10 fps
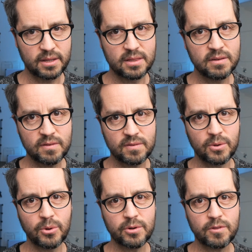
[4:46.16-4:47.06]
this
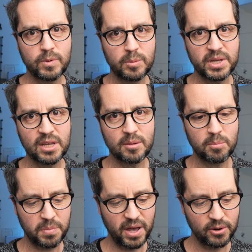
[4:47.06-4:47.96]
earth will
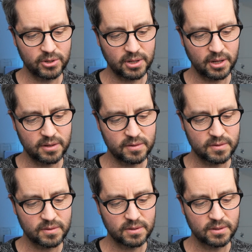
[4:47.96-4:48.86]
become
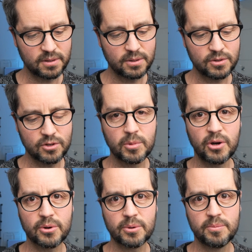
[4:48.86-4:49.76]
paradise
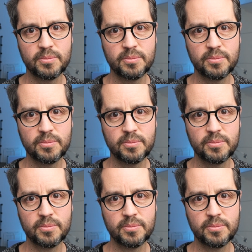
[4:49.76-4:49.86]
tomorrow.